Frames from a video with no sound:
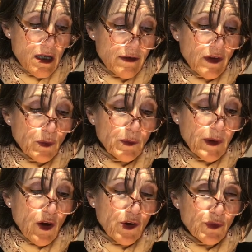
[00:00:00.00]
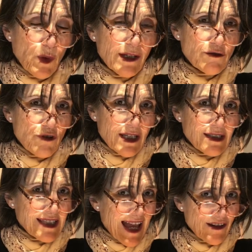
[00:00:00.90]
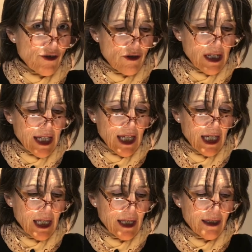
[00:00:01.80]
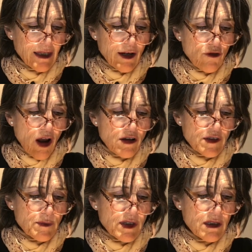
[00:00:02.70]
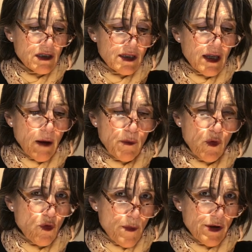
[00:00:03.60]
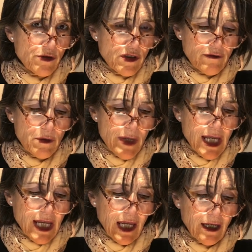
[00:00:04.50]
This was because when addressed naturally, they grasped some or most of the meaning.